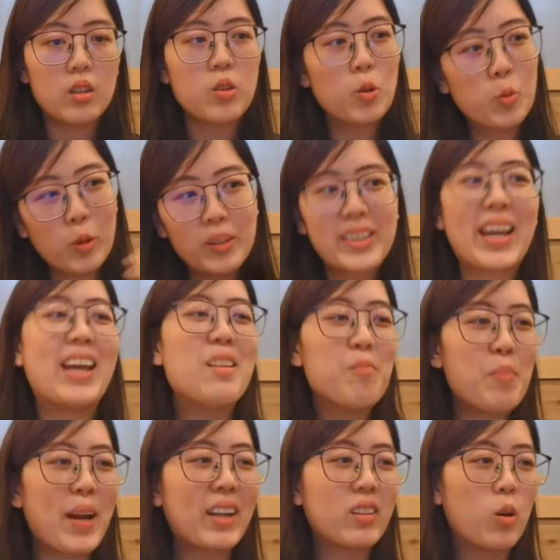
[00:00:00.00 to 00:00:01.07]
You will
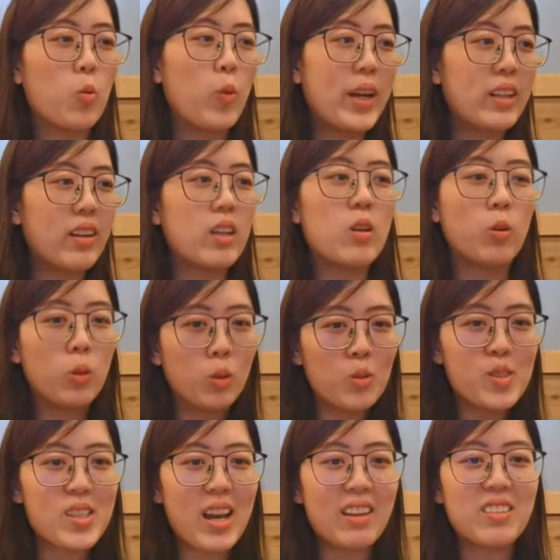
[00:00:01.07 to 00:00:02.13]
gain back the weight that you
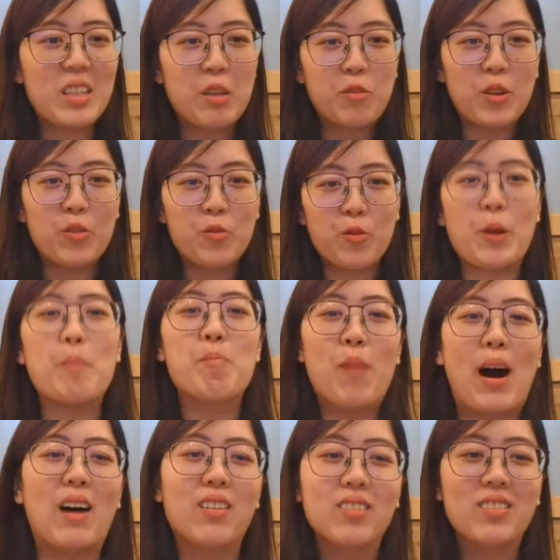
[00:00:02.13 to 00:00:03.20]
lose and even
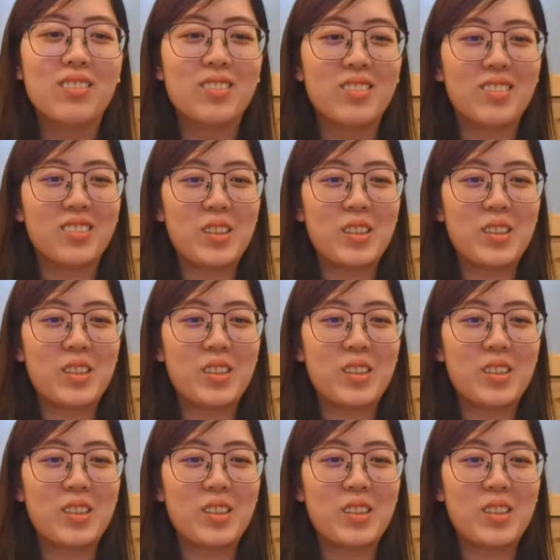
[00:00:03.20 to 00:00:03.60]
rebound